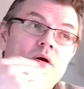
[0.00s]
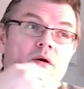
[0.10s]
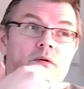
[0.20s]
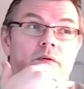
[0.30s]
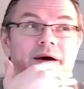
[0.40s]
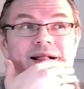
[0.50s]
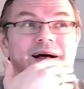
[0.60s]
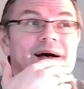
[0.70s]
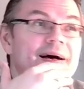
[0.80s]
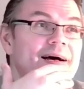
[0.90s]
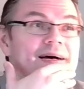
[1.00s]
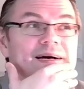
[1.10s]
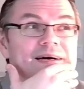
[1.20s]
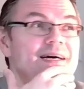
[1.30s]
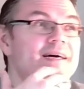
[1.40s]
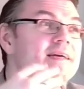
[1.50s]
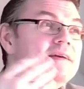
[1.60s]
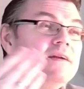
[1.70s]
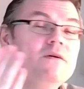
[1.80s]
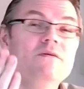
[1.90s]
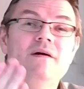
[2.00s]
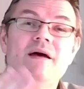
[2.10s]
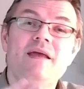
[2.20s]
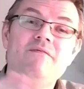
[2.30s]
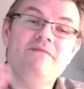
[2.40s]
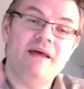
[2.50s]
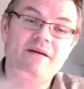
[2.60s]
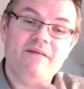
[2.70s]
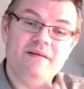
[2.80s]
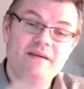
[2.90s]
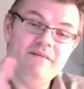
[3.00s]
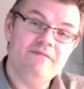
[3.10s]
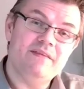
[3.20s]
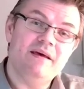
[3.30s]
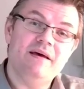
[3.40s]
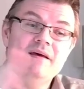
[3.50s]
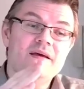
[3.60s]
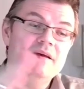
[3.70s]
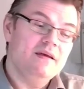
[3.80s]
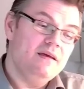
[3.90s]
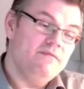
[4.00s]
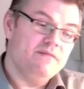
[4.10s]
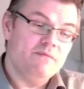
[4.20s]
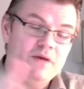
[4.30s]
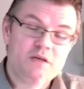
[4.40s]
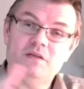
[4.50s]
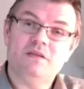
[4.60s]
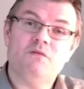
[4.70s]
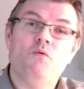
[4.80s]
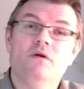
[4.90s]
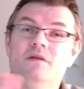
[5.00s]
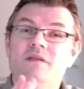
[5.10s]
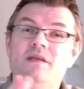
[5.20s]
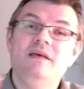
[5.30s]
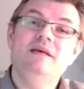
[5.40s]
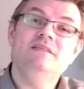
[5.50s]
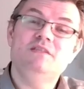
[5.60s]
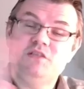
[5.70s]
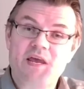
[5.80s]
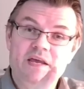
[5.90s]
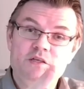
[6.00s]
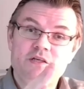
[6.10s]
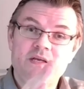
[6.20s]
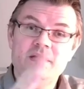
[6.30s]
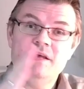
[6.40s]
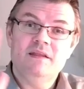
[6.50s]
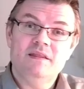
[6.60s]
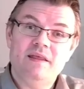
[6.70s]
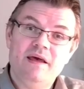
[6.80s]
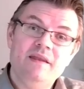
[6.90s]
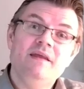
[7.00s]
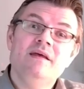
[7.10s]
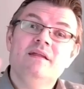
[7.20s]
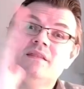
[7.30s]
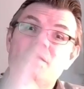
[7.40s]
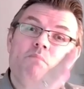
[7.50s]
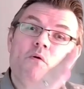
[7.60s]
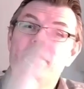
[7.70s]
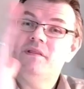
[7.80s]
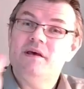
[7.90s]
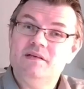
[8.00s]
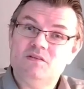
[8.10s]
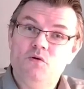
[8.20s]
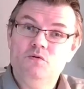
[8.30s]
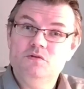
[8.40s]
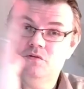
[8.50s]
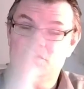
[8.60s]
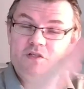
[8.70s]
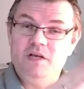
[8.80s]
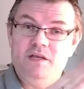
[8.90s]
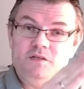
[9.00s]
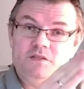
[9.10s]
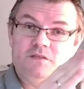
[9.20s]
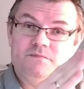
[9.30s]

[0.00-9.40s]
well, uh, you know, if, there, if, the, if the measured quantity is changing, then the pointer has also to change.